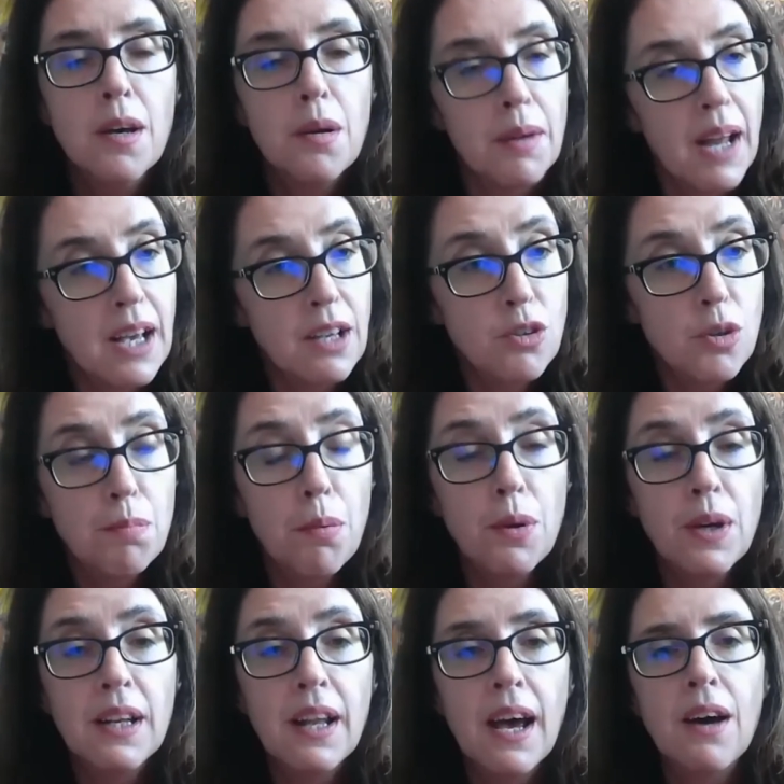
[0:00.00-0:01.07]
But as you
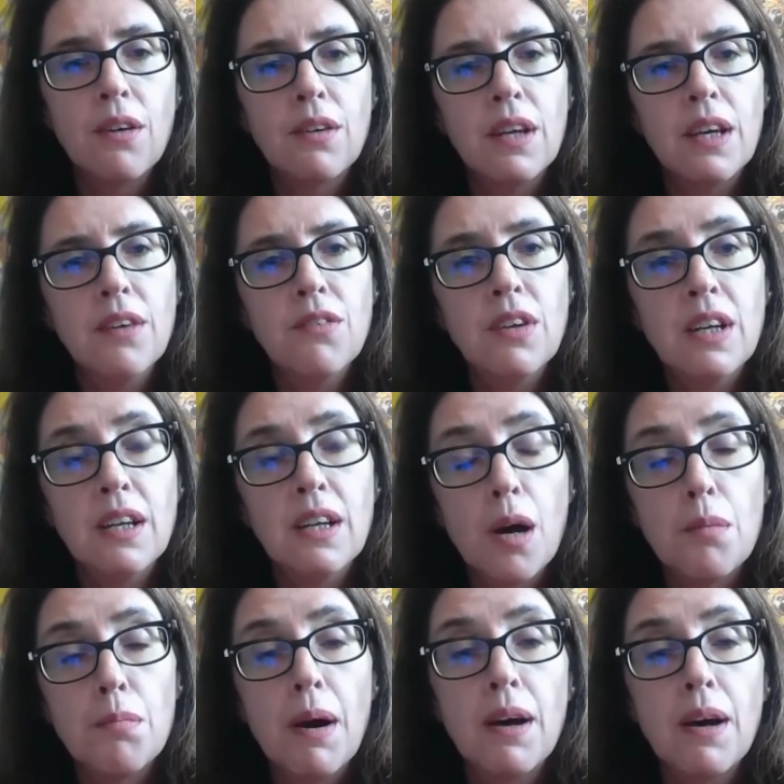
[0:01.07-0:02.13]
point out, even in our
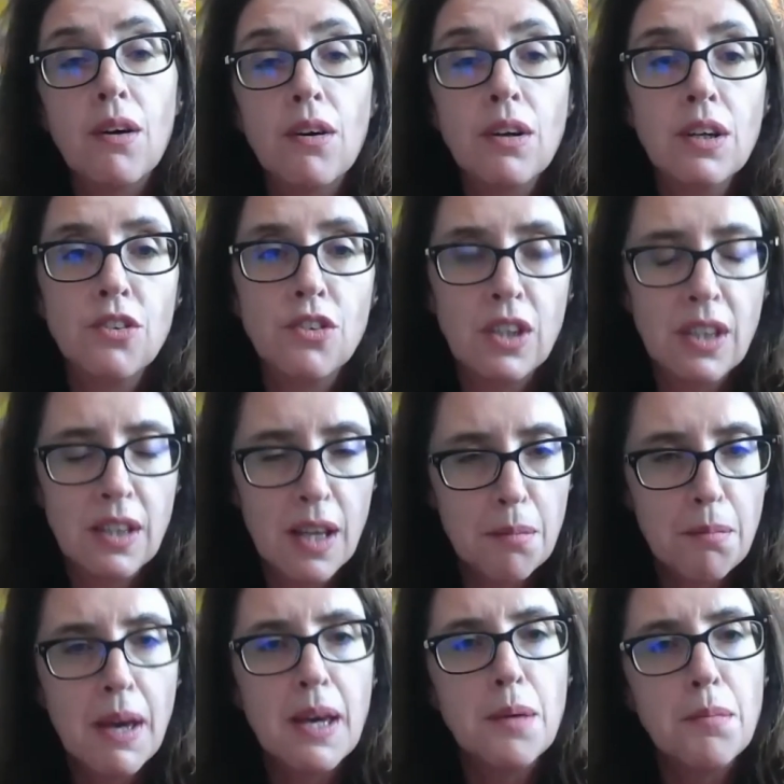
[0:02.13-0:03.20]
biology, there
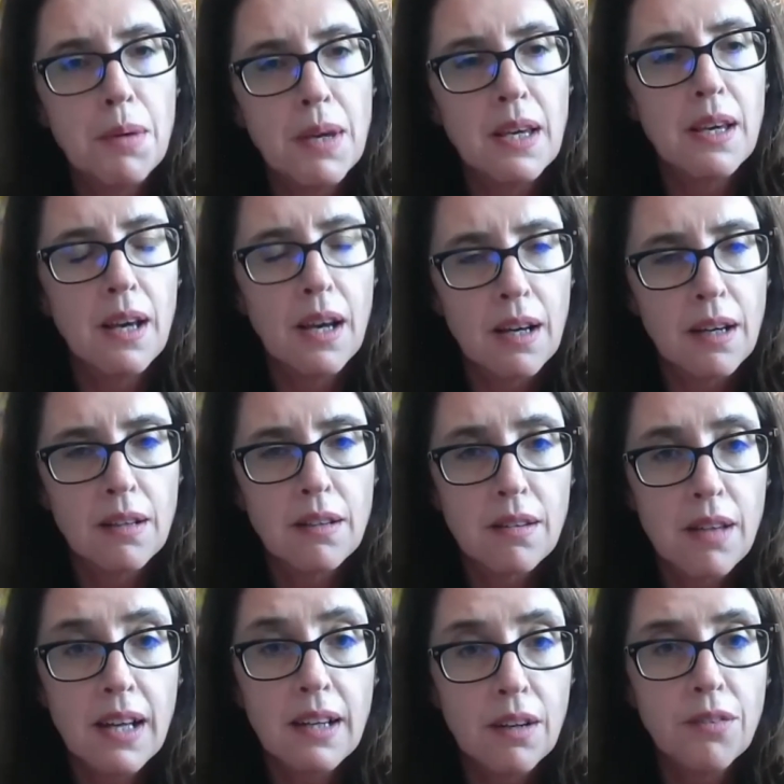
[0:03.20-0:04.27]
may be
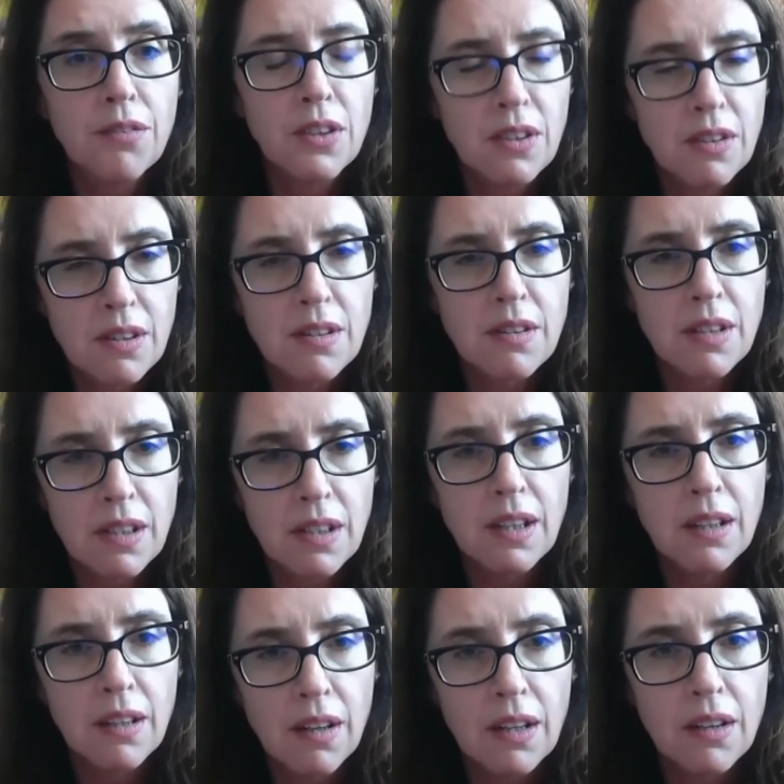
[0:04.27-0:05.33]
slight differences
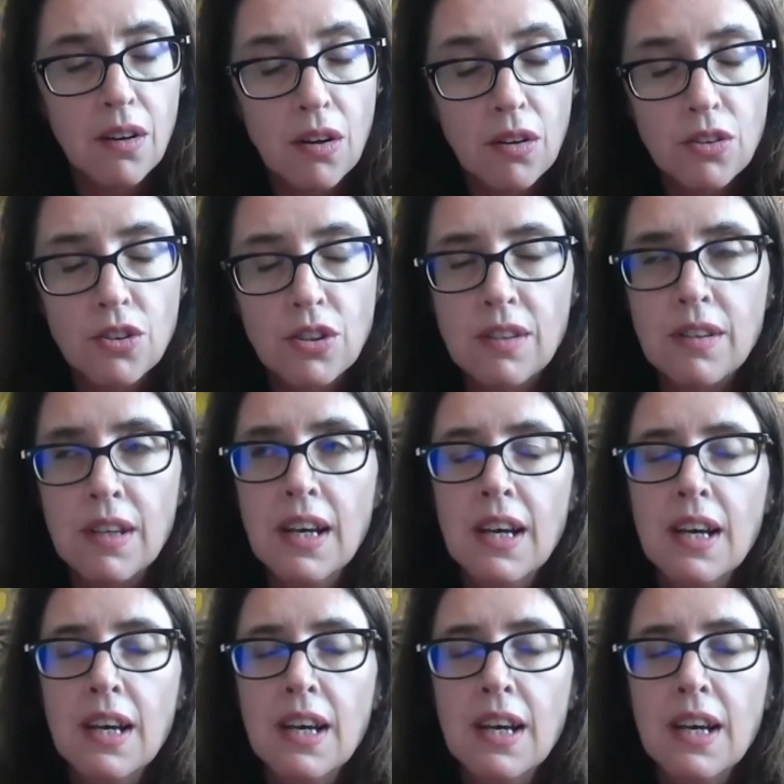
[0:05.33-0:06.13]
in cultures.